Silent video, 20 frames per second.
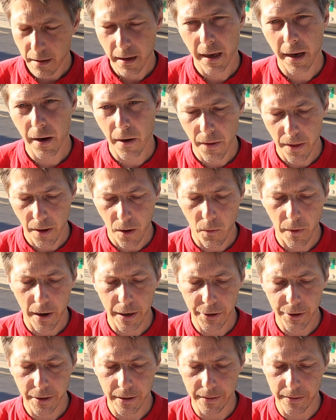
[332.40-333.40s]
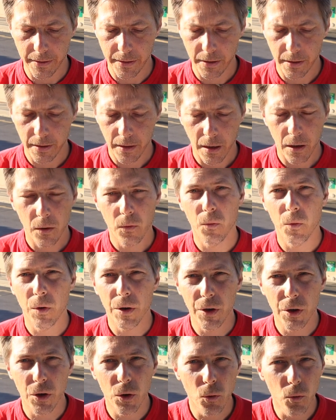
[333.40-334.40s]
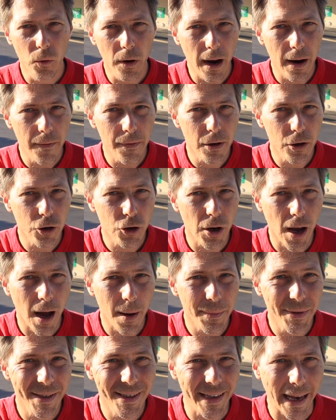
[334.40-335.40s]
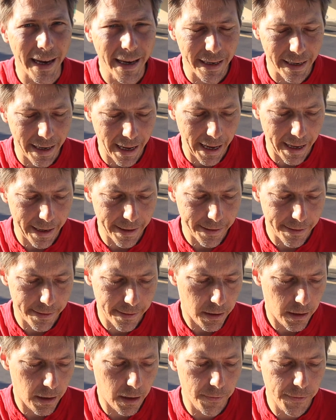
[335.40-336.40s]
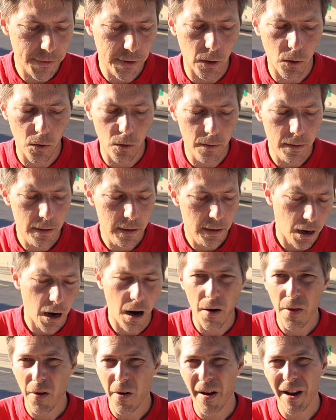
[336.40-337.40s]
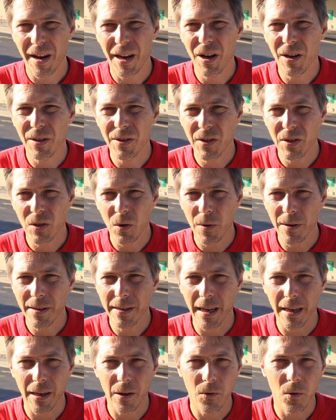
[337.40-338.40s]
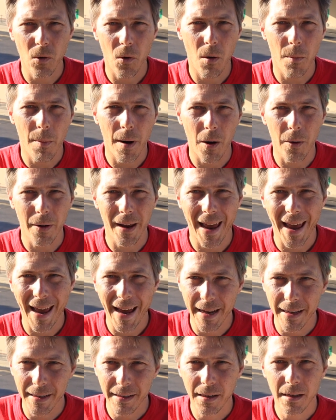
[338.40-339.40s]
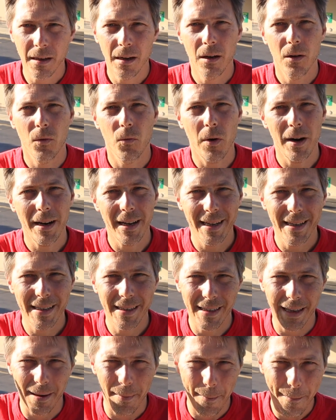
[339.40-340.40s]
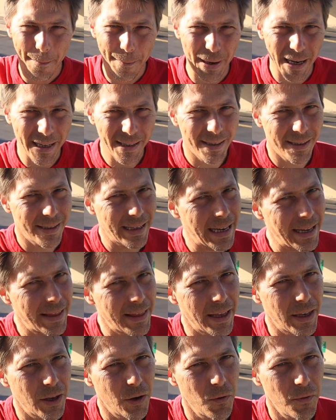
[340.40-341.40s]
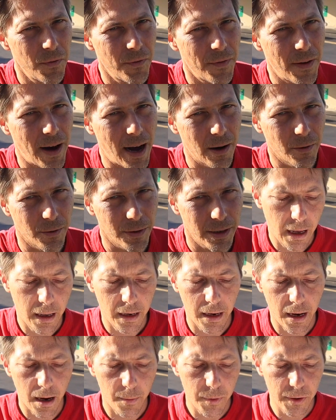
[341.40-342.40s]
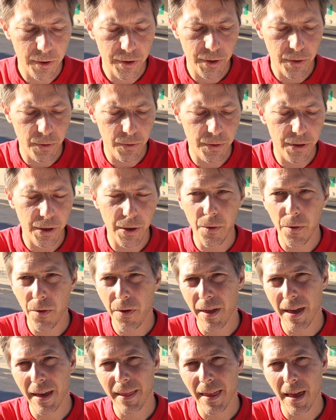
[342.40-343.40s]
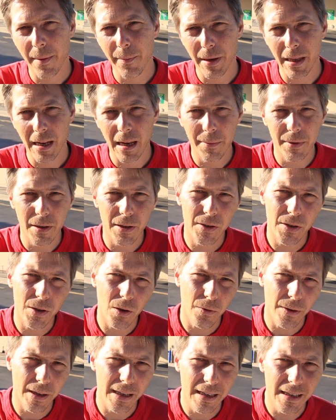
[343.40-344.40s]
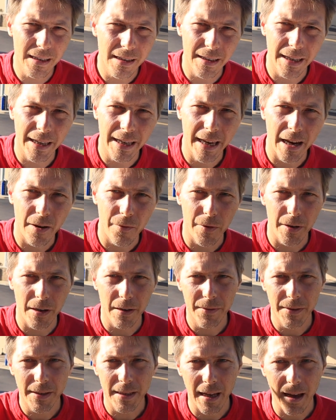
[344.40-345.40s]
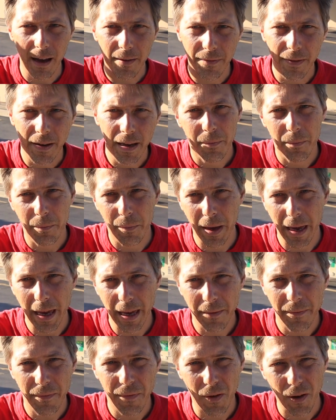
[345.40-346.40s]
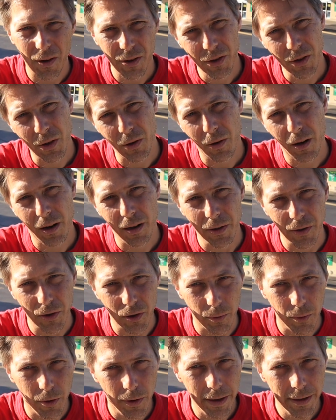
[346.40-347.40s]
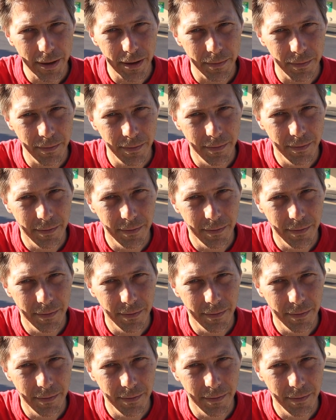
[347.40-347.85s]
Here are the questions. Would you ever shop secondhand? If so, are there any good stores that you know about? And what is the best thing that you found? Number 2, do you think that being able to so easily get rid of stuff may foster consumerism?